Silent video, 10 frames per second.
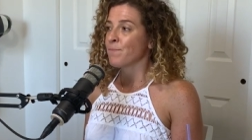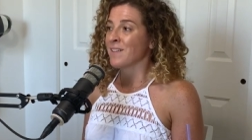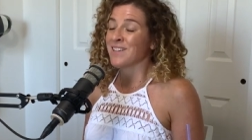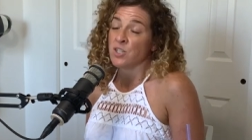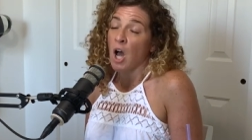
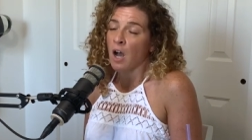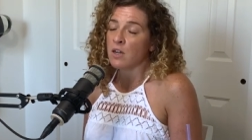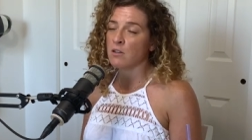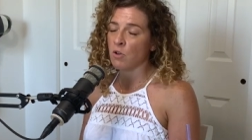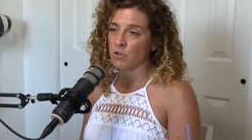like a talk at
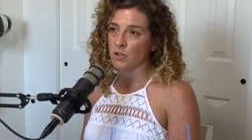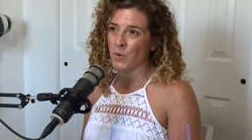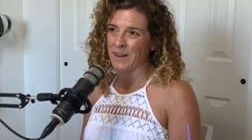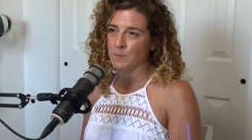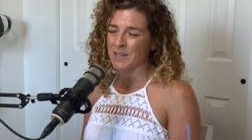a local
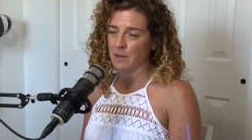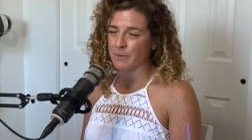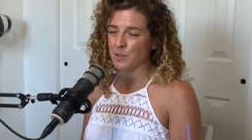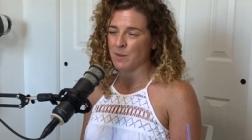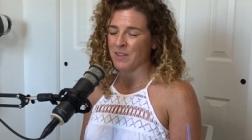UX meetup
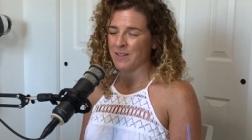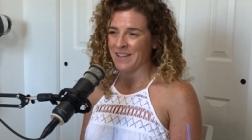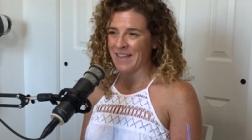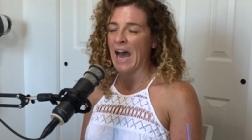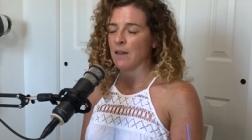or something yep. like
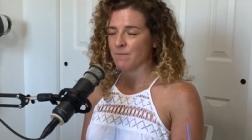that.